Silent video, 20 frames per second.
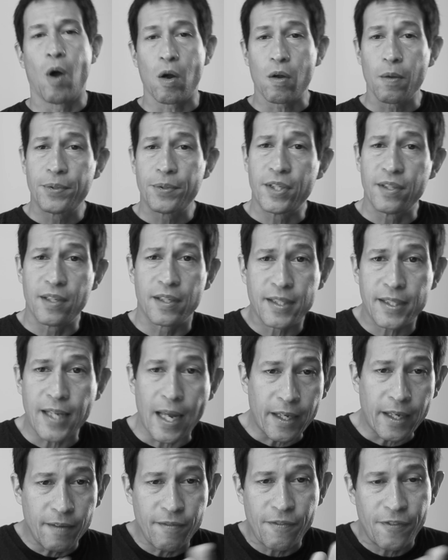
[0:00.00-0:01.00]
Welcome to the
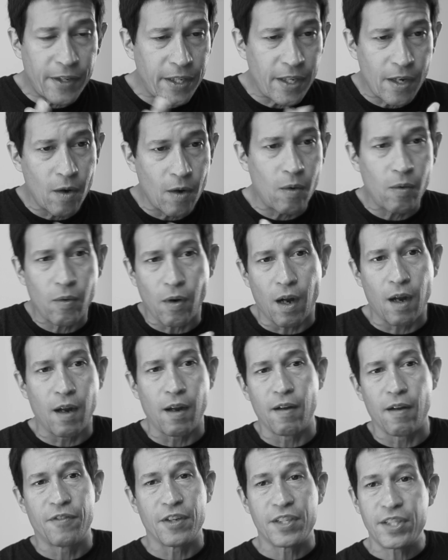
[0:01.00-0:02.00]
second video
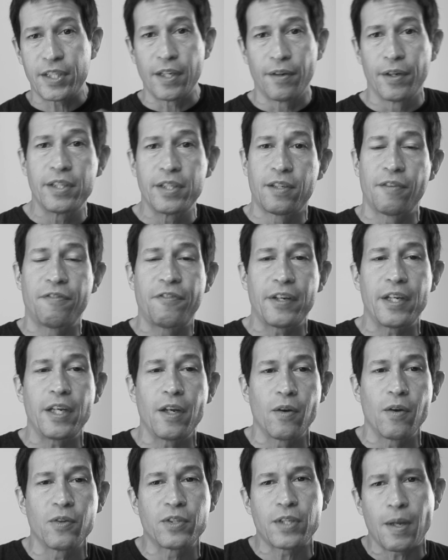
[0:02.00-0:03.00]
of a series of
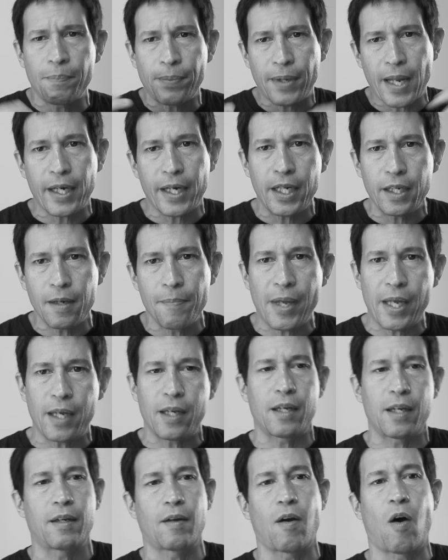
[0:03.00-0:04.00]
videos I'm planning to make.
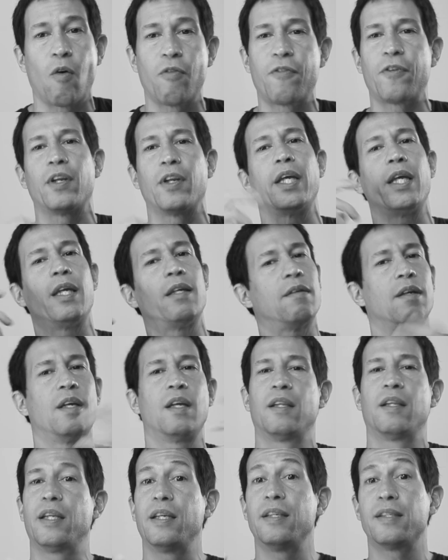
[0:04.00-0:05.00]
Hopefully
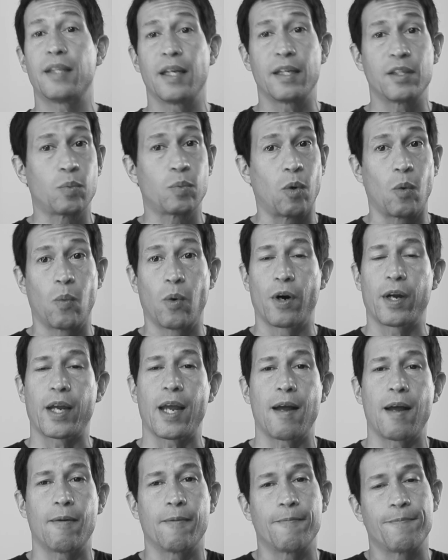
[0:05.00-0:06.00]
these things will work
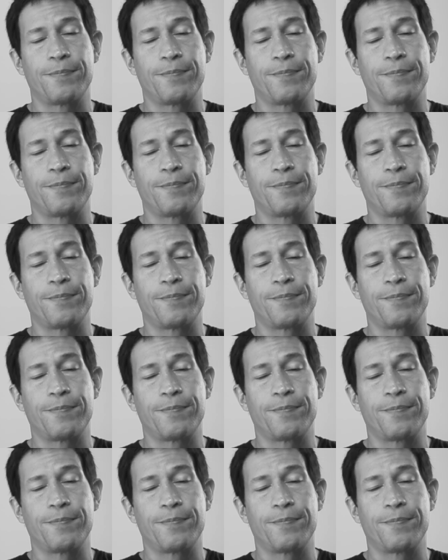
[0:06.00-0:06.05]
out.